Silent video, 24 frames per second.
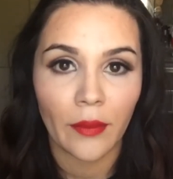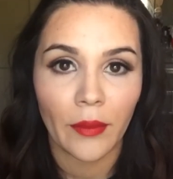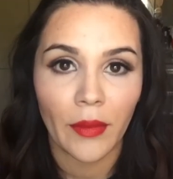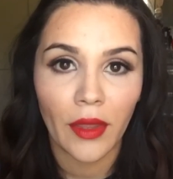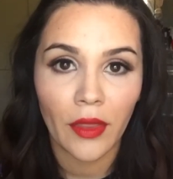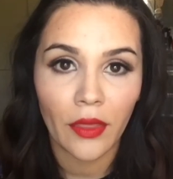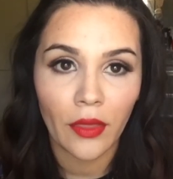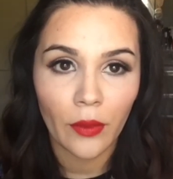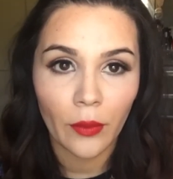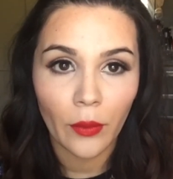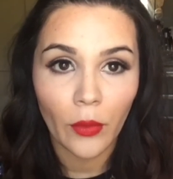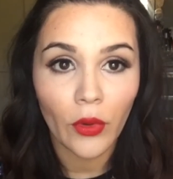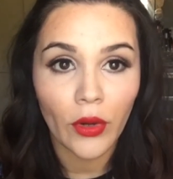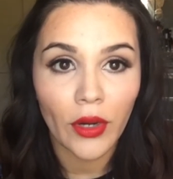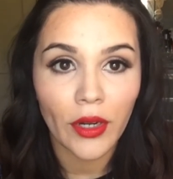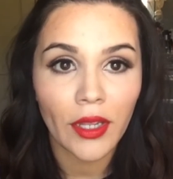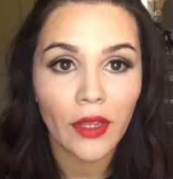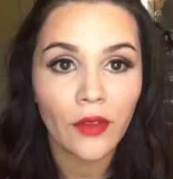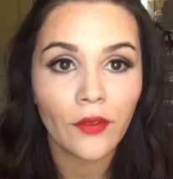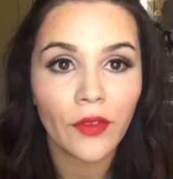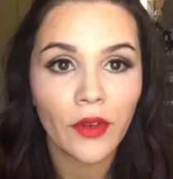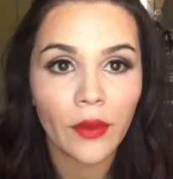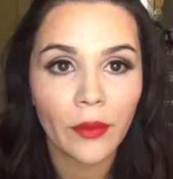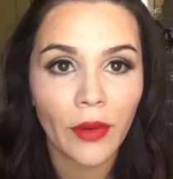in the
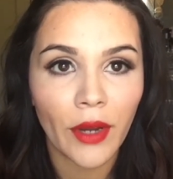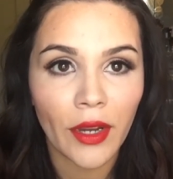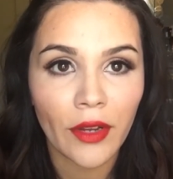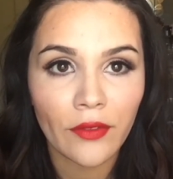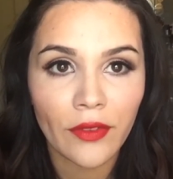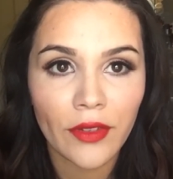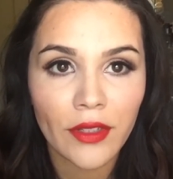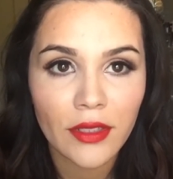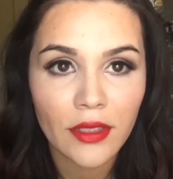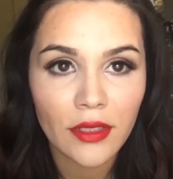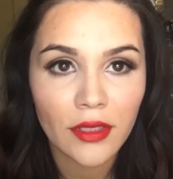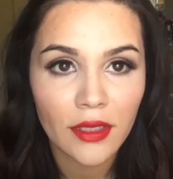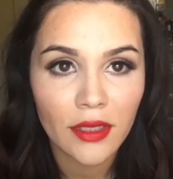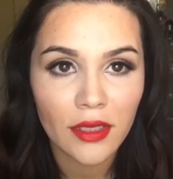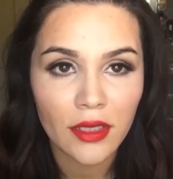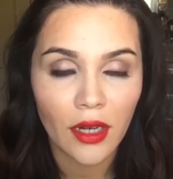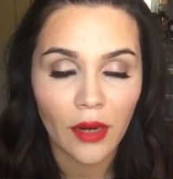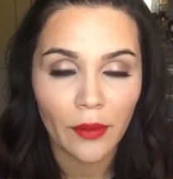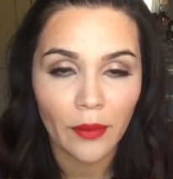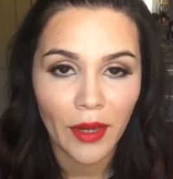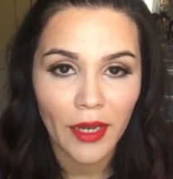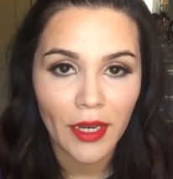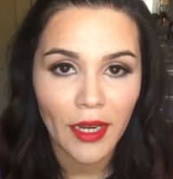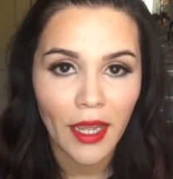morning for breakfast to
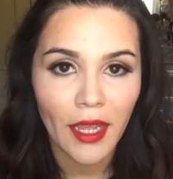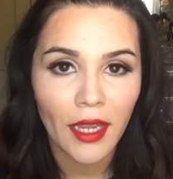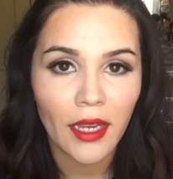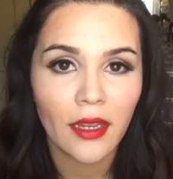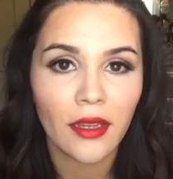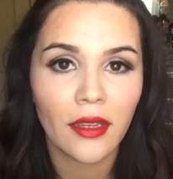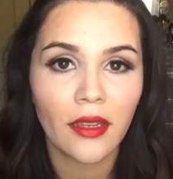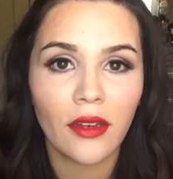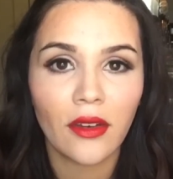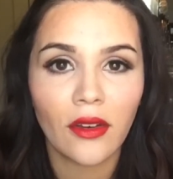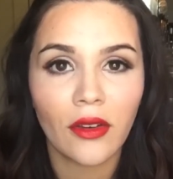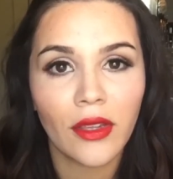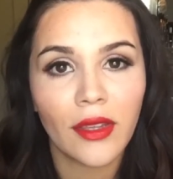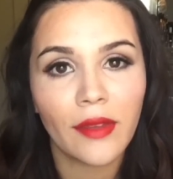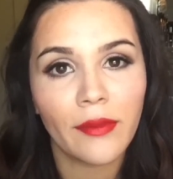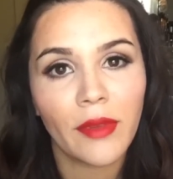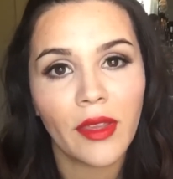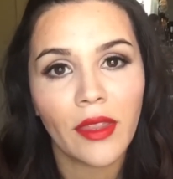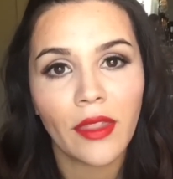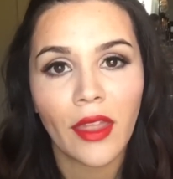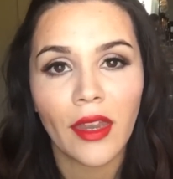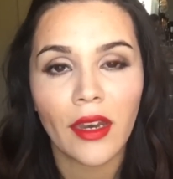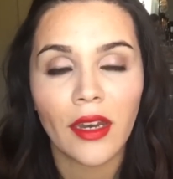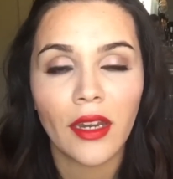start my day to, give
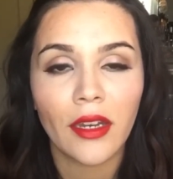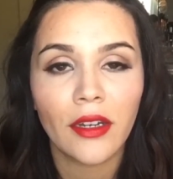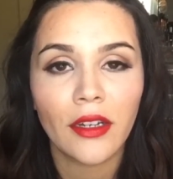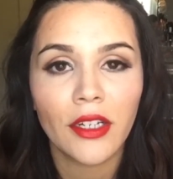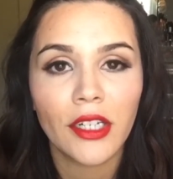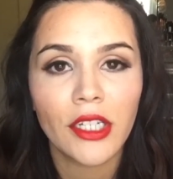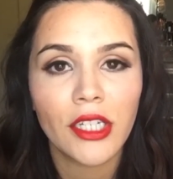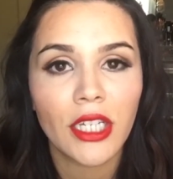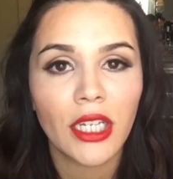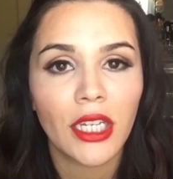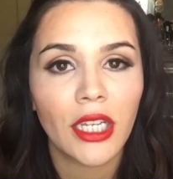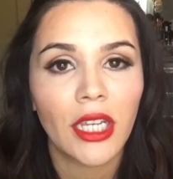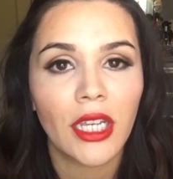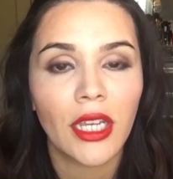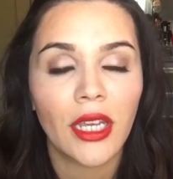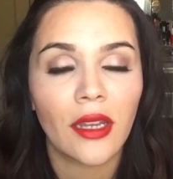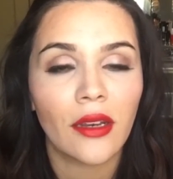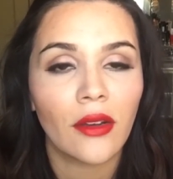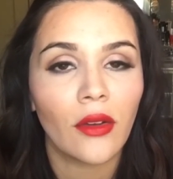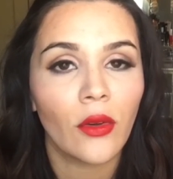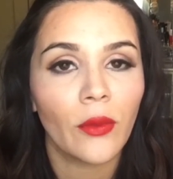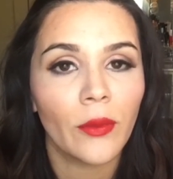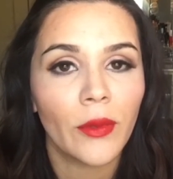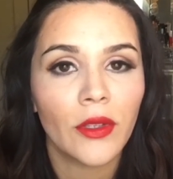me that energy.
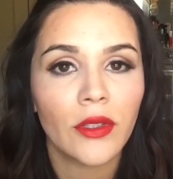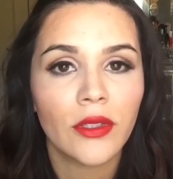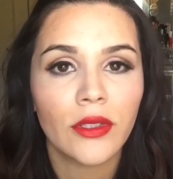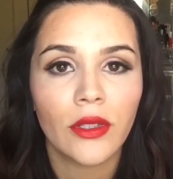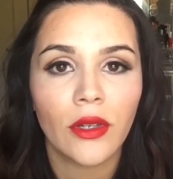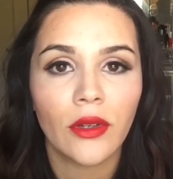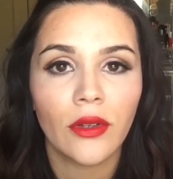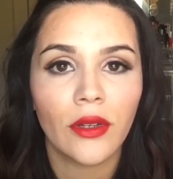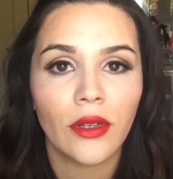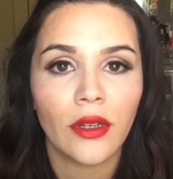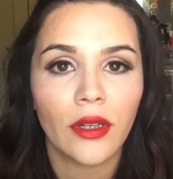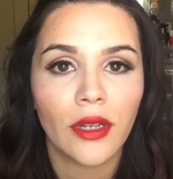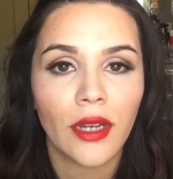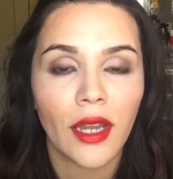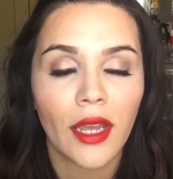And oatmeal's so good.